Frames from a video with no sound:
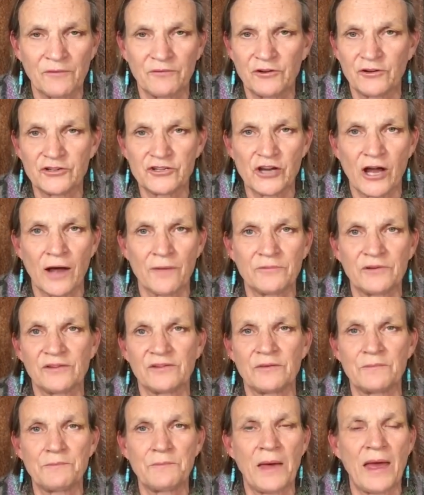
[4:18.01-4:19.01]
if your job
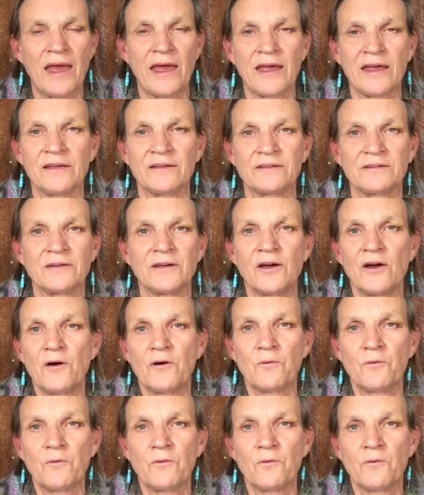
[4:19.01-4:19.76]
doesn't pay as